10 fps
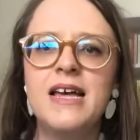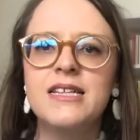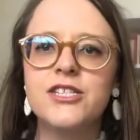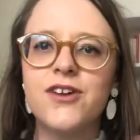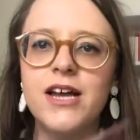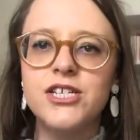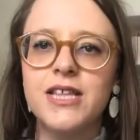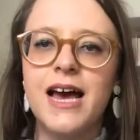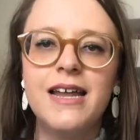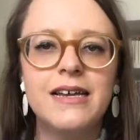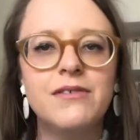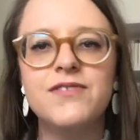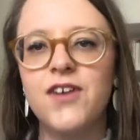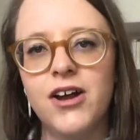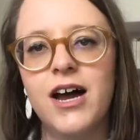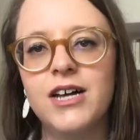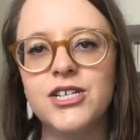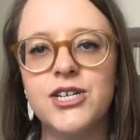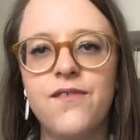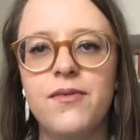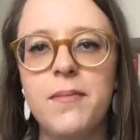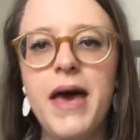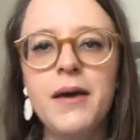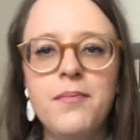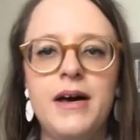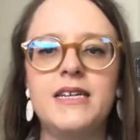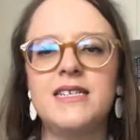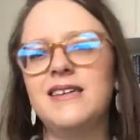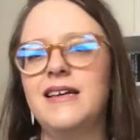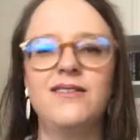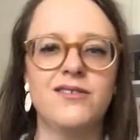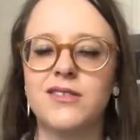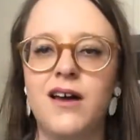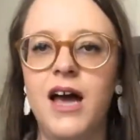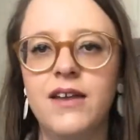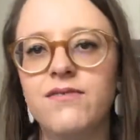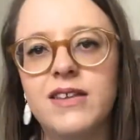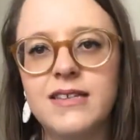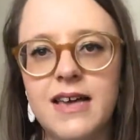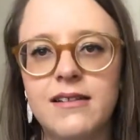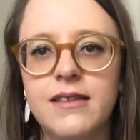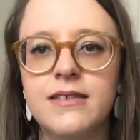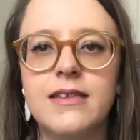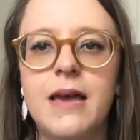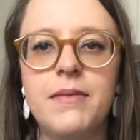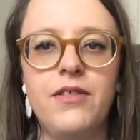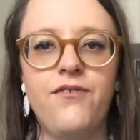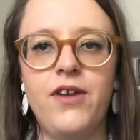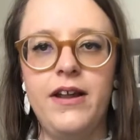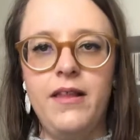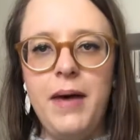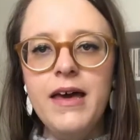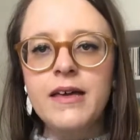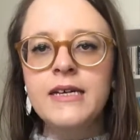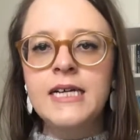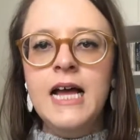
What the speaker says: Scratch that. It was very hard to show from the back, but it looks kind of exactly the same on the front and the back.